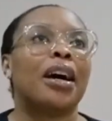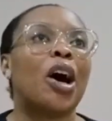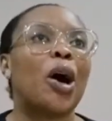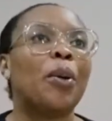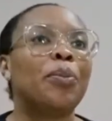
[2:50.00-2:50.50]

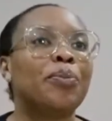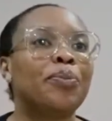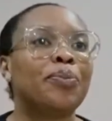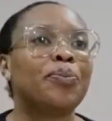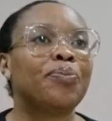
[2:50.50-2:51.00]

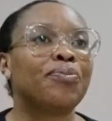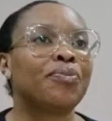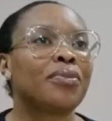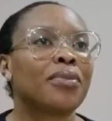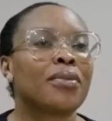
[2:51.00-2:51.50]
and
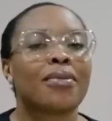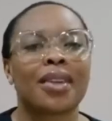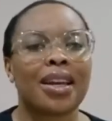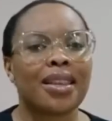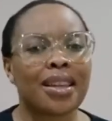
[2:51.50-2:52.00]

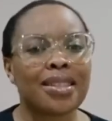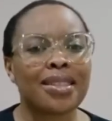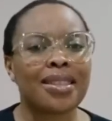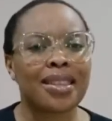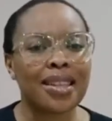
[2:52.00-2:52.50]
there's
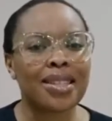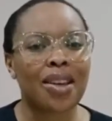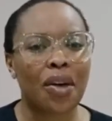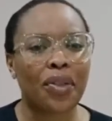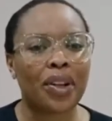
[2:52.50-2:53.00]
this
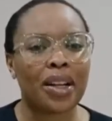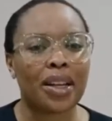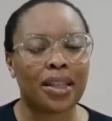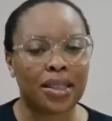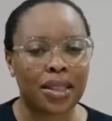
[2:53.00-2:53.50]
other
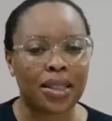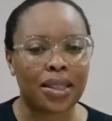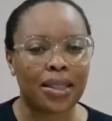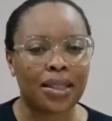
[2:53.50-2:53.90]
lady.